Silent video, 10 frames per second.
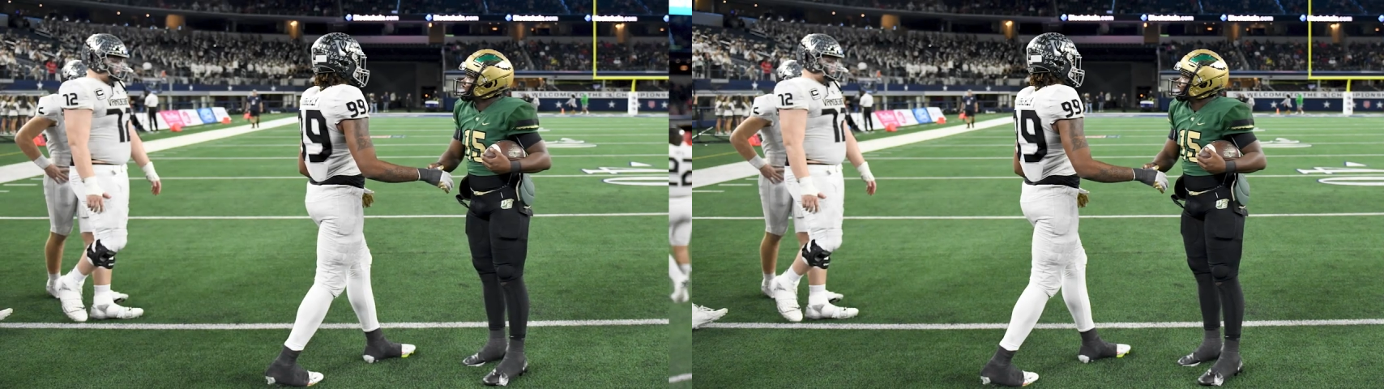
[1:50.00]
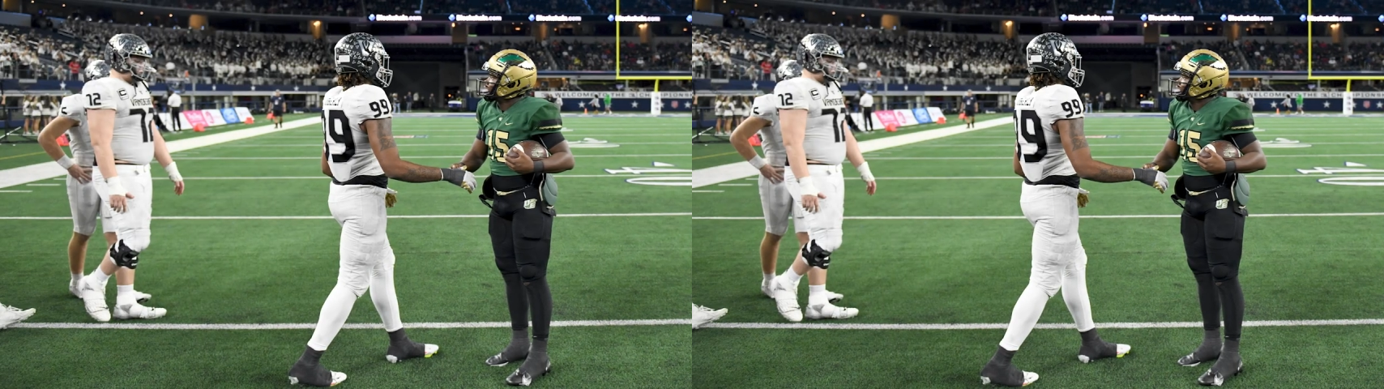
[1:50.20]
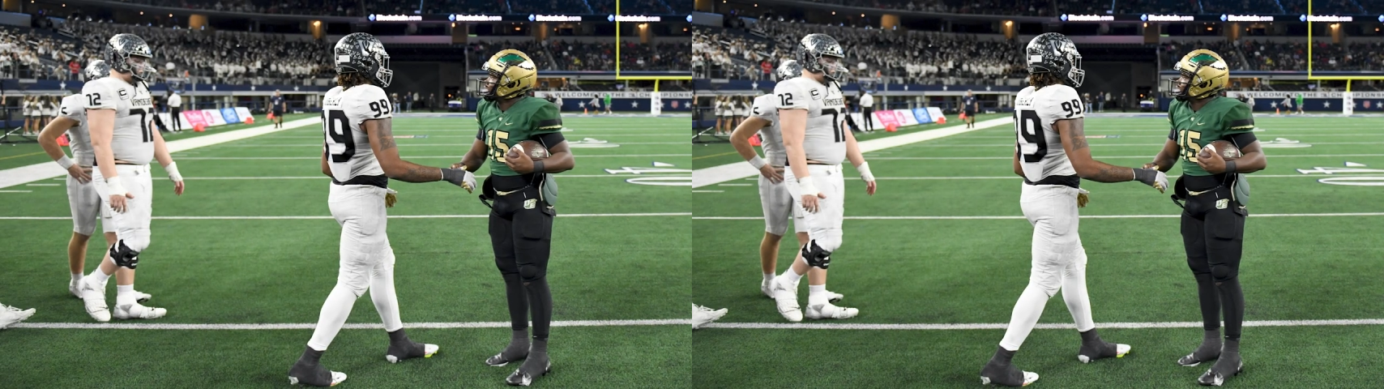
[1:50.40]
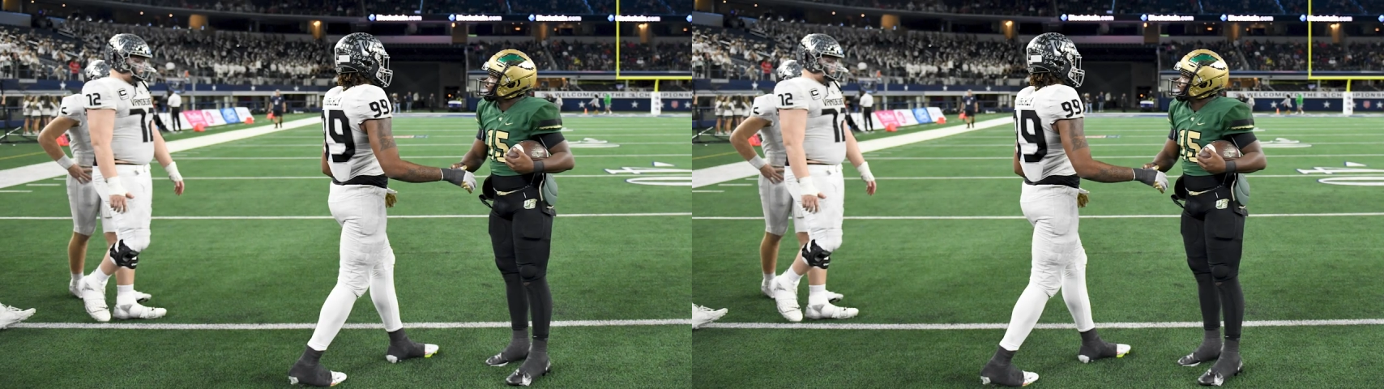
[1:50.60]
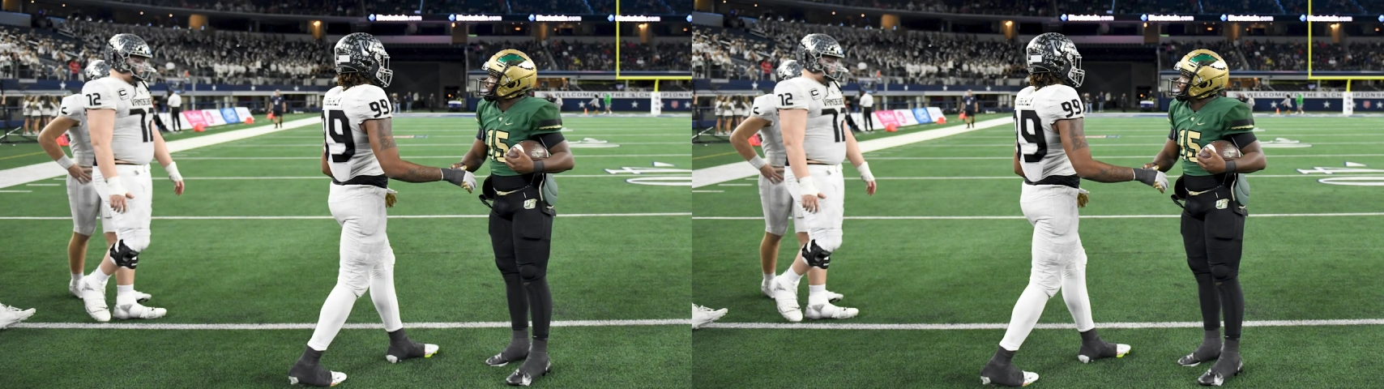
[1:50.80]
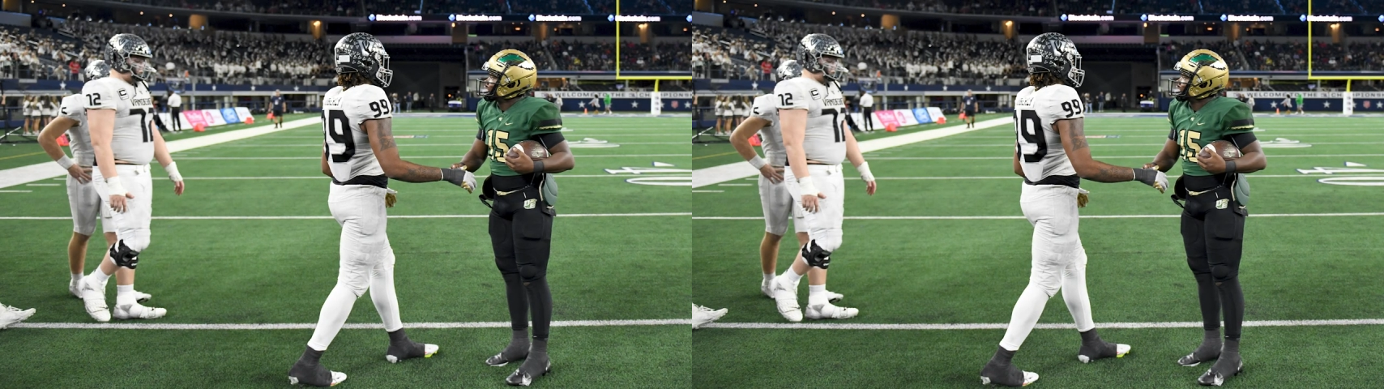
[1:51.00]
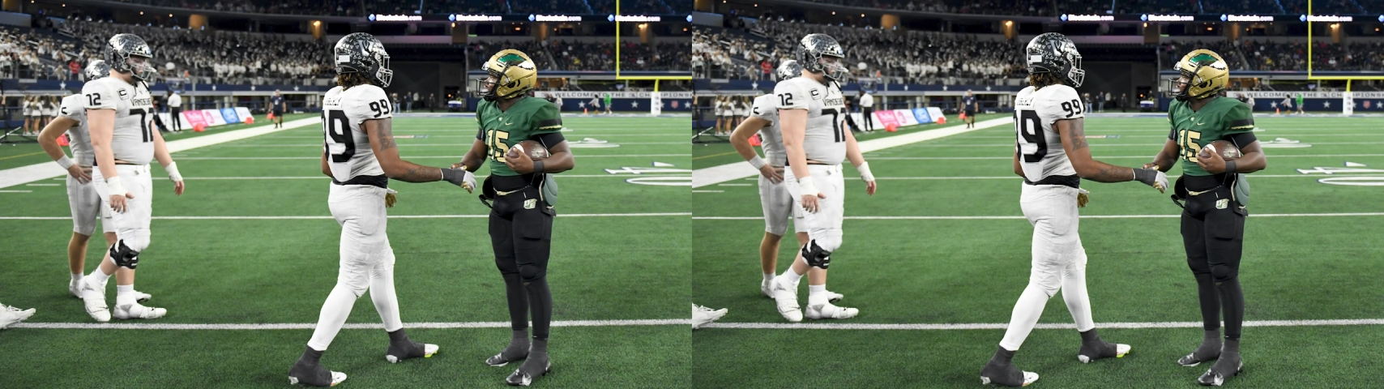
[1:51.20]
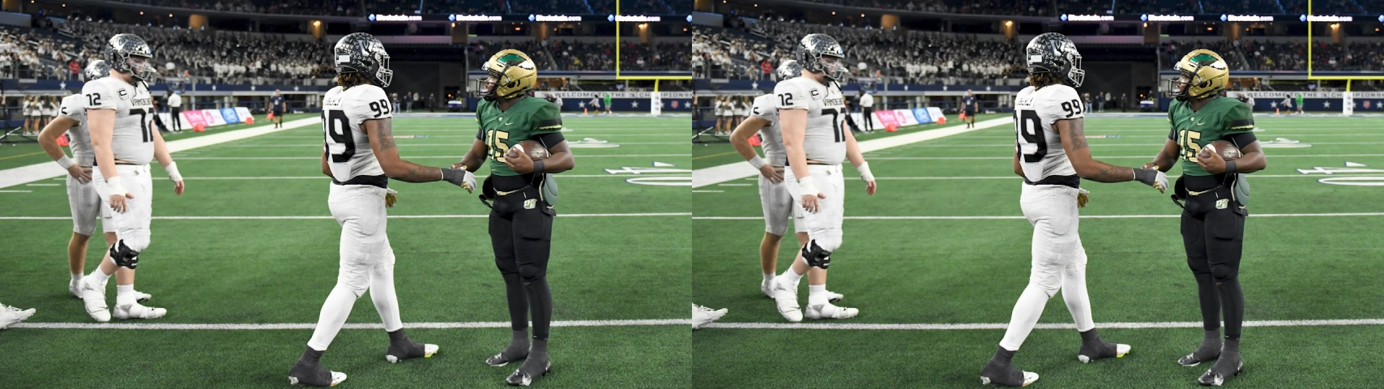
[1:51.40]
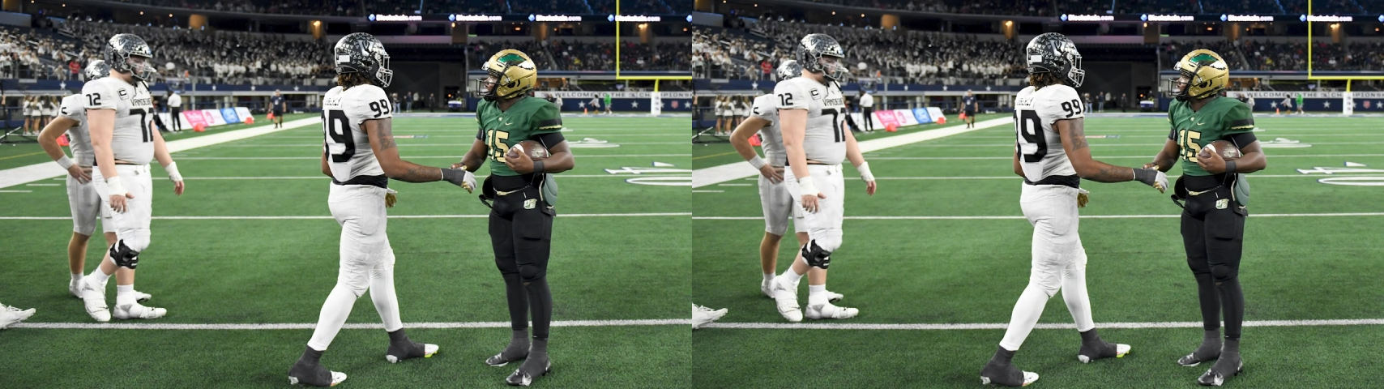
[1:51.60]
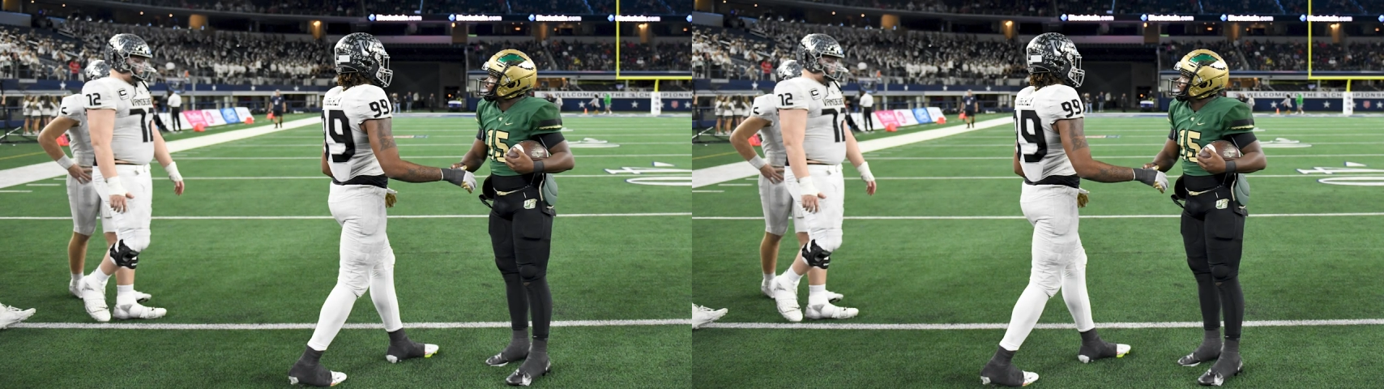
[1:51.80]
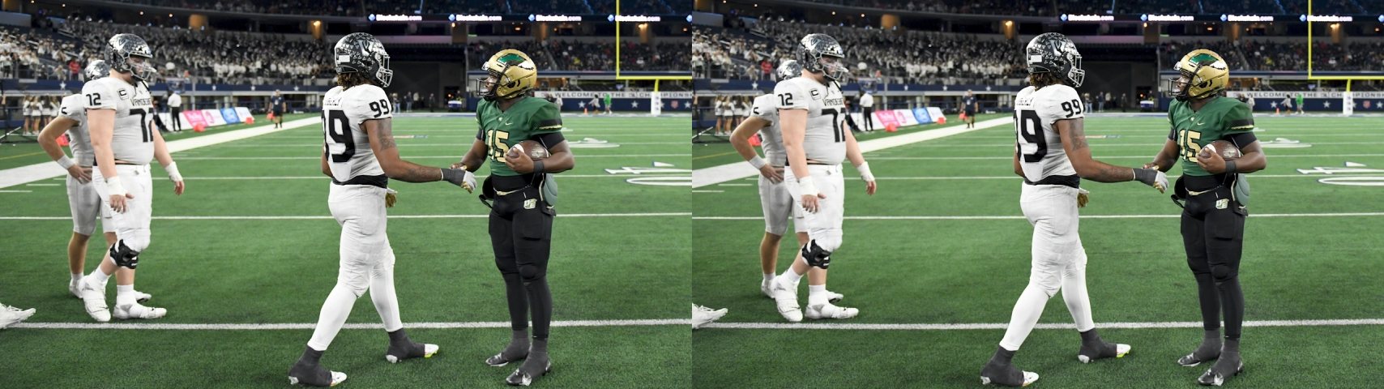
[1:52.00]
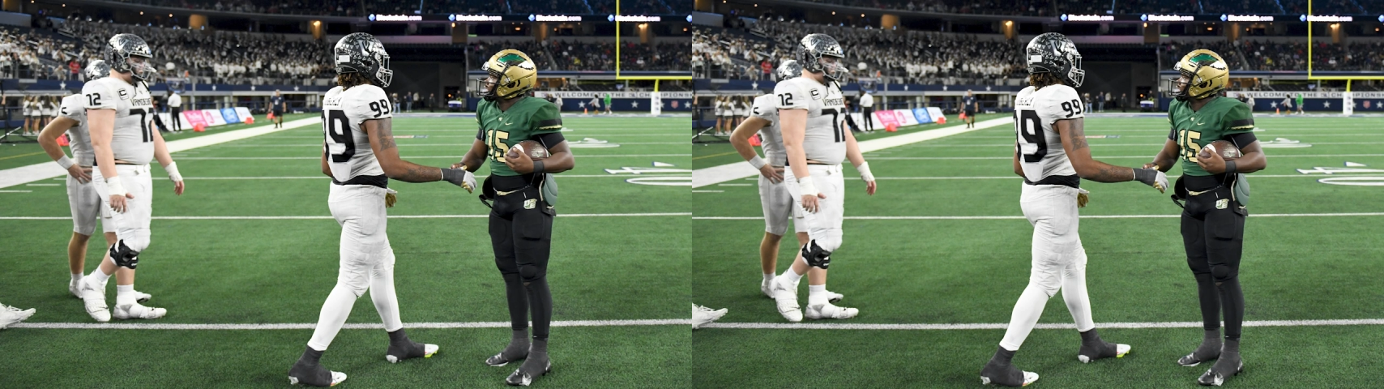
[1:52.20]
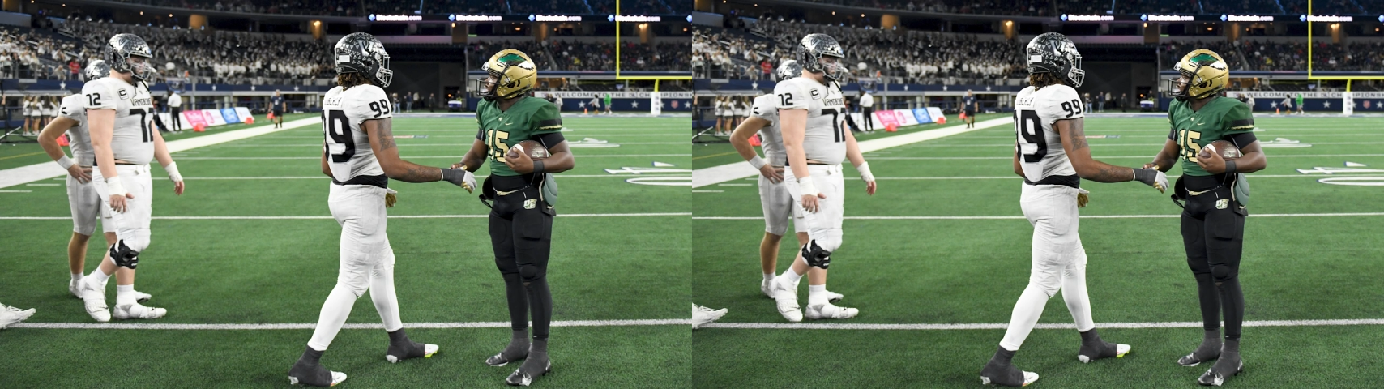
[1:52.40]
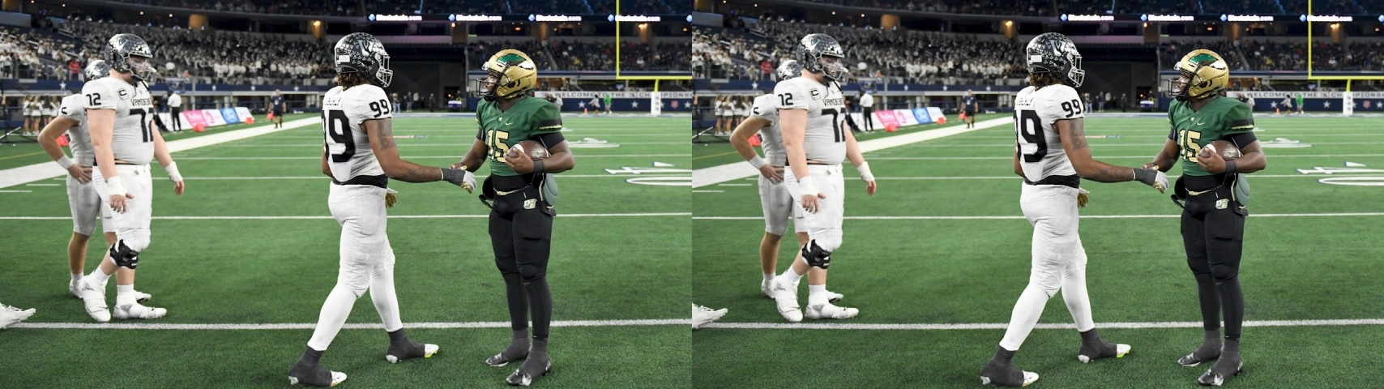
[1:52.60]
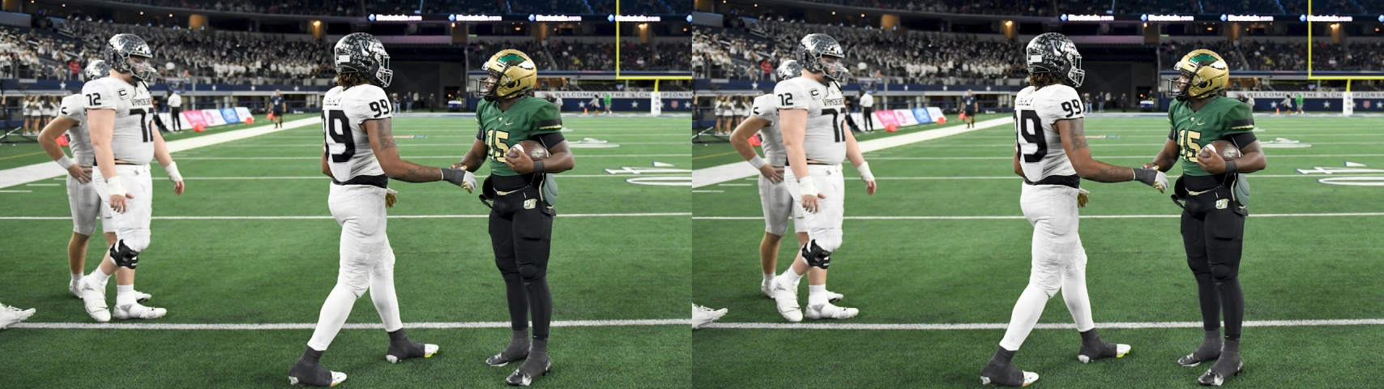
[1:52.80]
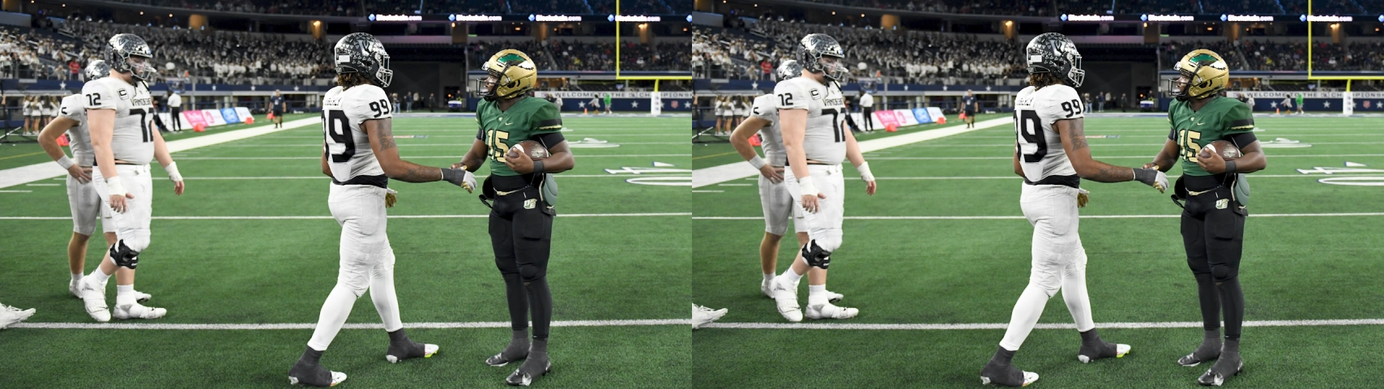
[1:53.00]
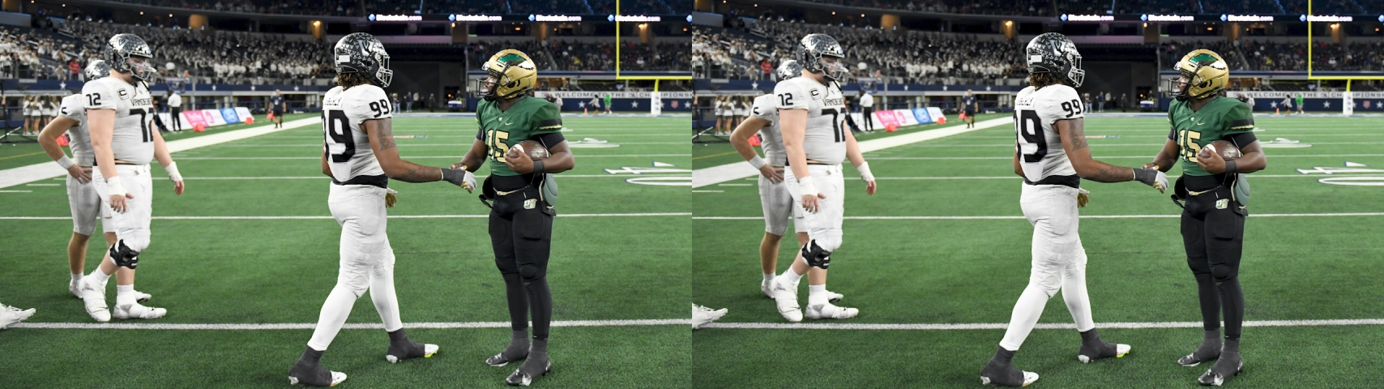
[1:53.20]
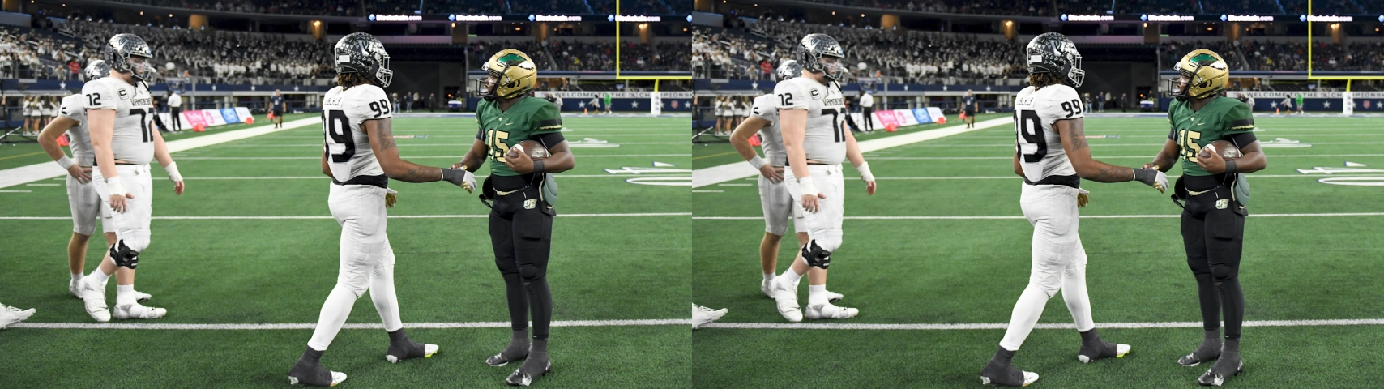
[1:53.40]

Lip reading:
Nobody's mouth can be seen.